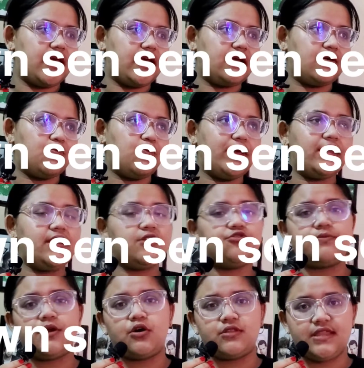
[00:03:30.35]
Like we need
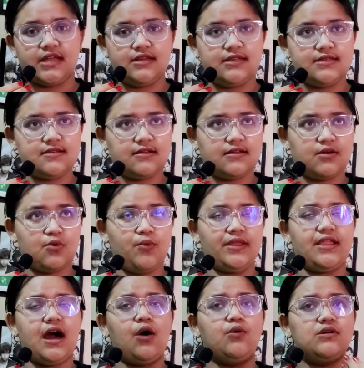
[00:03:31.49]
to be authentic with
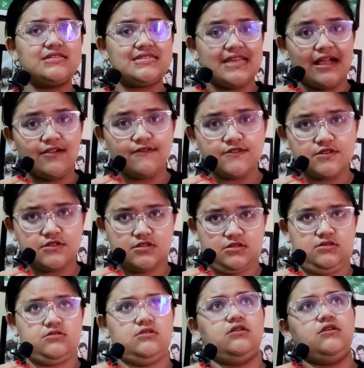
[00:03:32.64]
ourselves